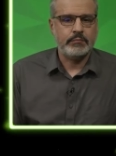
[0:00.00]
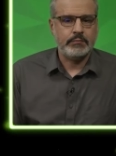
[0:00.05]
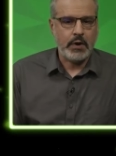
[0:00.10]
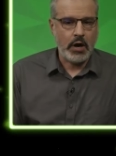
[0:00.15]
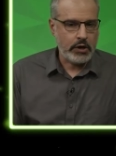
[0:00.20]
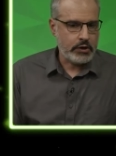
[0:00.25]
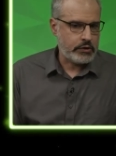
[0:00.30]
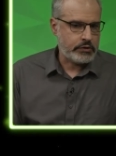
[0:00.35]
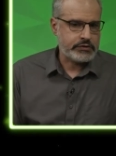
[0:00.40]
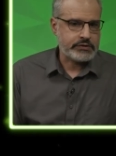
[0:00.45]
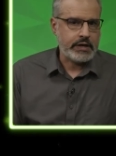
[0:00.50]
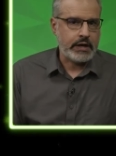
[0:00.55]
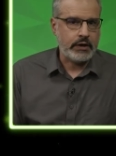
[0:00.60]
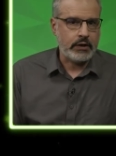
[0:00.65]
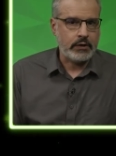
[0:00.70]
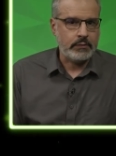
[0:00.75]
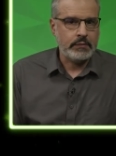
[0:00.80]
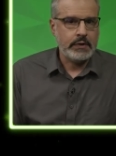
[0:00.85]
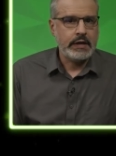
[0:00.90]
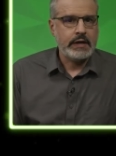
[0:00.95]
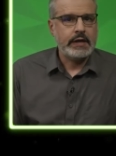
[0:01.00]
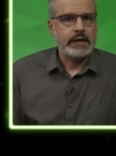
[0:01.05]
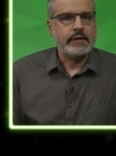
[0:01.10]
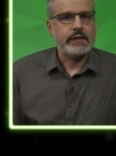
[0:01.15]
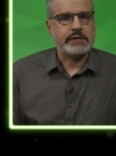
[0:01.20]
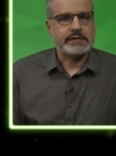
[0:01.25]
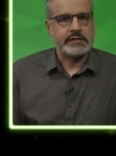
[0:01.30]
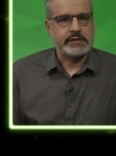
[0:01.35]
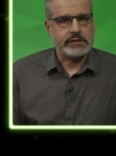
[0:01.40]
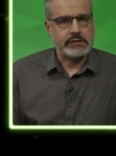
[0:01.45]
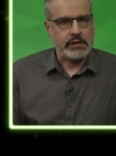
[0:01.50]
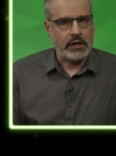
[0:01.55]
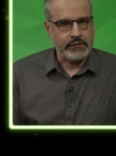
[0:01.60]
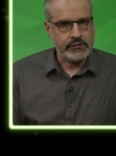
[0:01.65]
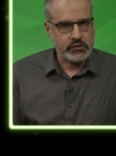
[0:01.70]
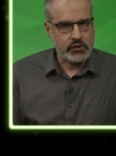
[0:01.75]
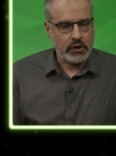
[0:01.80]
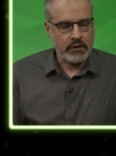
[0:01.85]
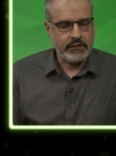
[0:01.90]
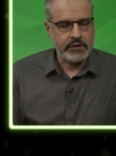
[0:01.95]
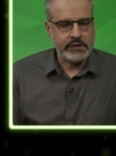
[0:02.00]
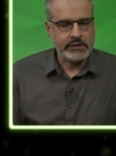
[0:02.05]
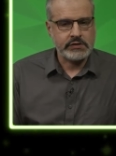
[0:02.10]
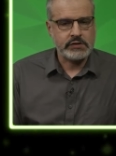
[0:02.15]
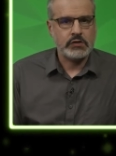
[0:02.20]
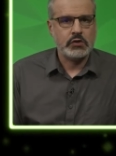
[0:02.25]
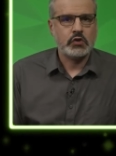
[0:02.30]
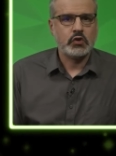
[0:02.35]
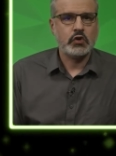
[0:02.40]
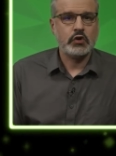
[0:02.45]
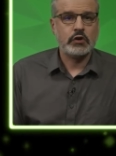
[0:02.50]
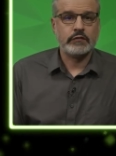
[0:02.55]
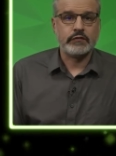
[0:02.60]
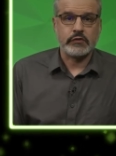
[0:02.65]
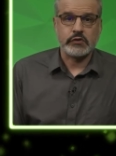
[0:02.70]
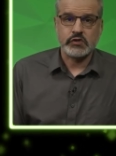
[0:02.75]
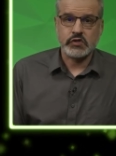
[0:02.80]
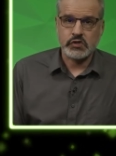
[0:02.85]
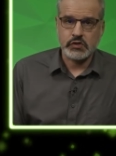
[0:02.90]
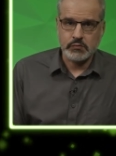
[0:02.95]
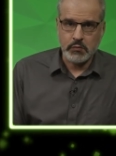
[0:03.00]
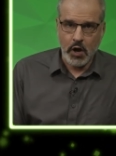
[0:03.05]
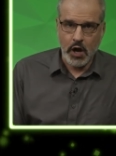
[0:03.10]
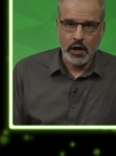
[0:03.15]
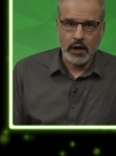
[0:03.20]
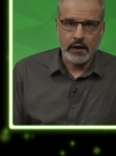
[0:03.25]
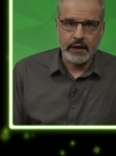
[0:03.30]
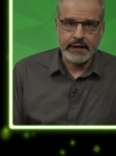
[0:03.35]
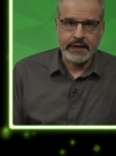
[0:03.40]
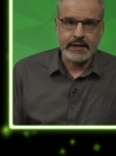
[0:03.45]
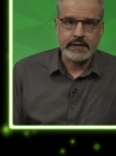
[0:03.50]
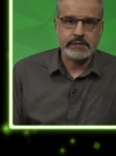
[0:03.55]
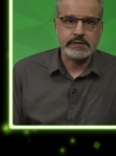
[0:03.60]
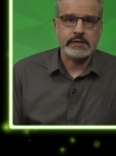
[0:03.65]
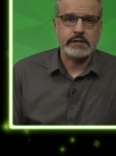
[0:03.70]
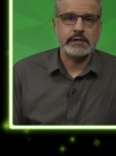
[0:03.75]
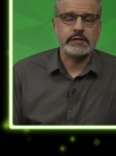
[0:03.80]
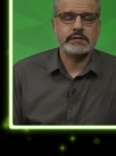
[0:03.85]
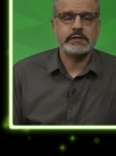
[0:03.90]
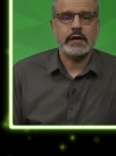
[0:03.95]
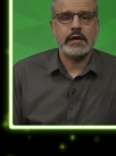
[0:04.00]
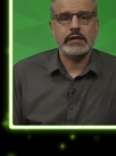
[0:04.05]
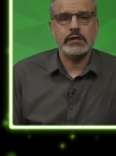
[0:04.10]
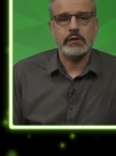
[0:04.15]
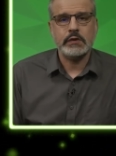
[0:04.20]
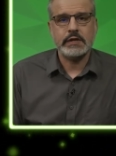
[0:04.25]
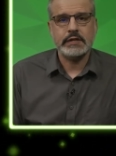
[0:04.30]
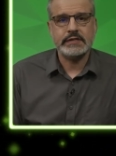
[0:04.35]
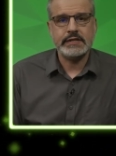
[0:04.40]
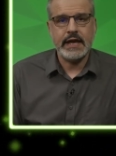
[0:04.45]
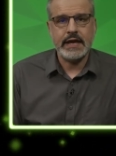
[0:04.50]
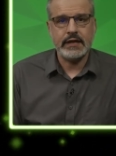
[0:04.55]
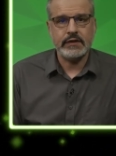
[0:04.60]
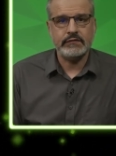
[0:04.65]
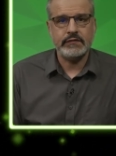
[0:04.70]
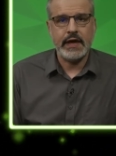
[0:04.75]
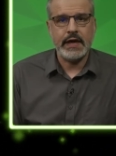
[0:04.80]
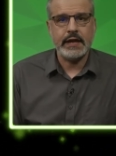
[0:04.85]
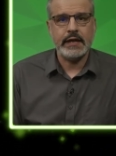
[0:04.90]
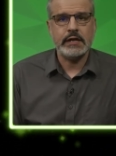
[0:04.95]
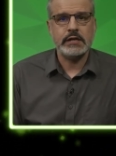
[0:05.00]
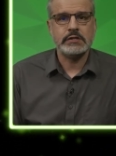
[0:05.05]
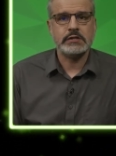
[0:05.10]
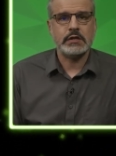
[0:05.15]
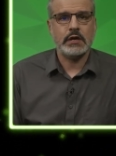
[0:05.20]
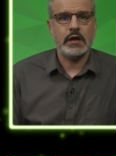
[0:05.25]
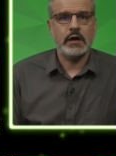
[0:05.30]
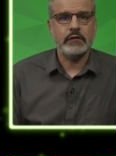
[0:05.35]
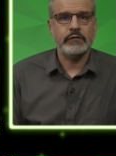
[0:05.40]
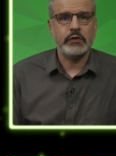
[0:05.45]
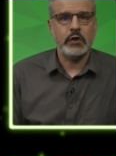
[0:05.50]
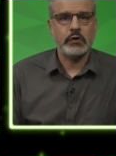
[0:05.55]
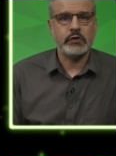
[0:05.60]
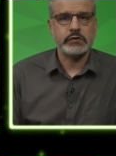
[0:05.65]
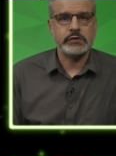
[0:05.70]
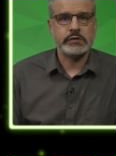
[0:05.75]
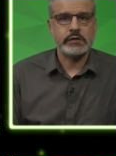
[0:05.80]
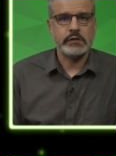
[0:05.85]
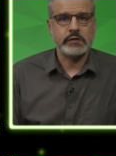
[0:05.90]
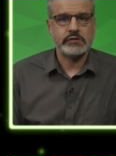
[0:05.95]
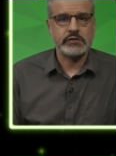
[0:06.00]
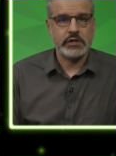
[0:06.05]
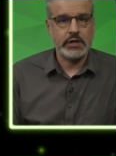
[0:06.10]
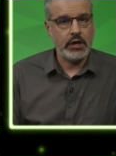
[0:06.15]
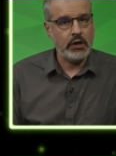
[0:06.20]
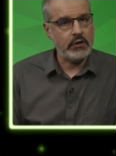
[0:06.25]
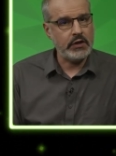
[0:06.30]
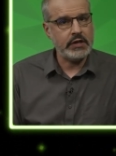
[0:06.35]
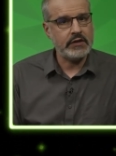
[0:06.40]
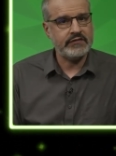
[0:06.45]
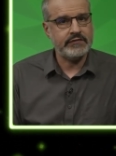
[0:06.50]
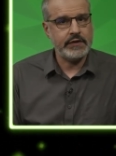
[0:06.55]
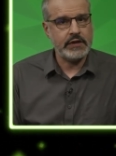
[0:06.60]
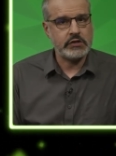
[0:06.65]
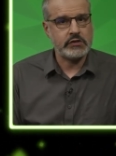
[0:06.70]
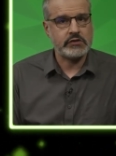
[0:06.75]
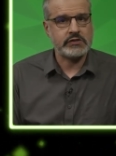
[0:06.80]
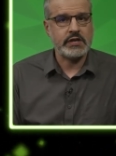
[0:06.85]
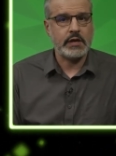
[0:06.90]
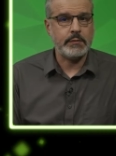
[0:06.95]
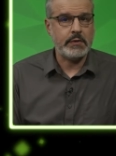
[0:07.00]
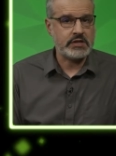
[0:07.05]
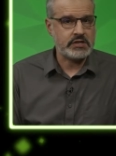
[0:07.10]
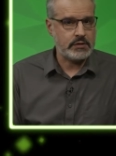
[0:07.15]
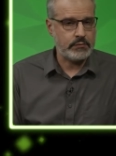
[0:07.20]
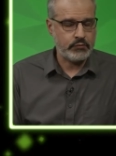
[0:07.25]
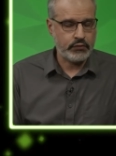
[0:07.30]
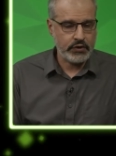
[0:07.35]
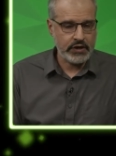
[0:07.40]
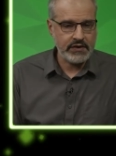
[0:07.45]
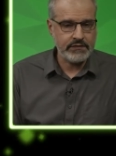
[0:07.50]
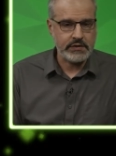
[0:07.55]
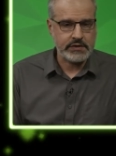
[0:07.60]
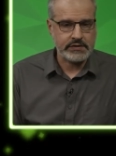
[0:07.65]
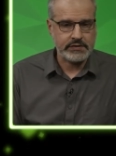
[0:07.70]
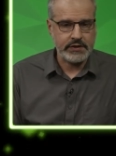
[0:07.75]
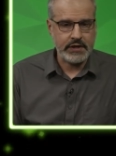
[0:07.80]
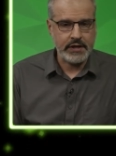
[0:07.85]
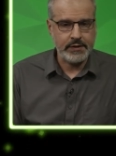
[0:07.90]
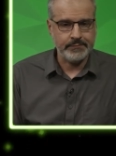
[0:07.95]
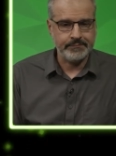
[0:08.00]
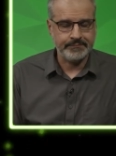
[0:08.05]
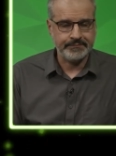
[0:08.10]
Partner Center. This is self service, good for small audiences, and you can take advantage of those security features I mentioned previously.